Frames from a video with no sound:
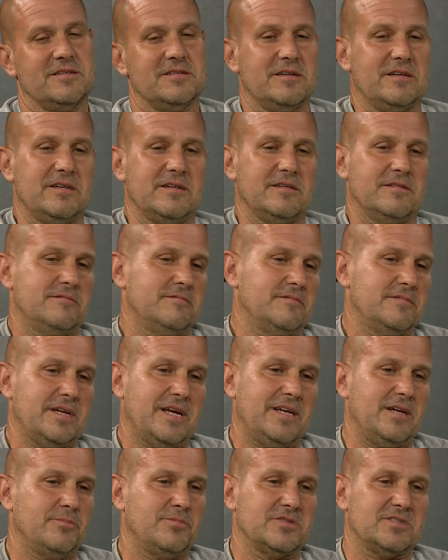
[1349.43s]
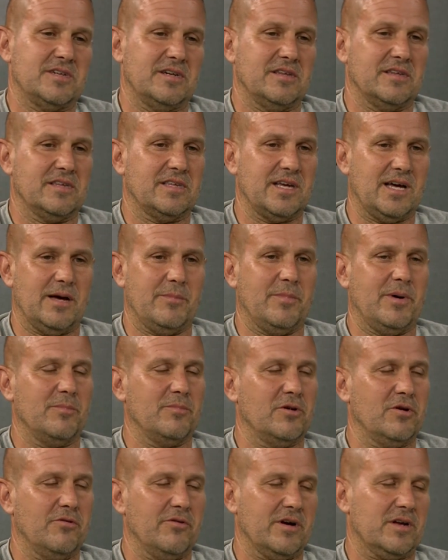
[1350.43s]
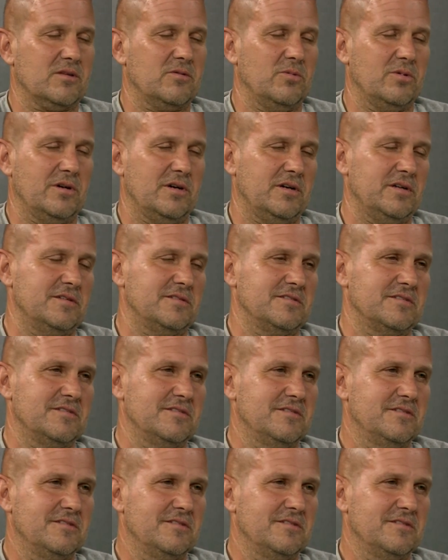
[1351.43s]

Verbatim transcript: And 90% of the time, I'm correct what it is.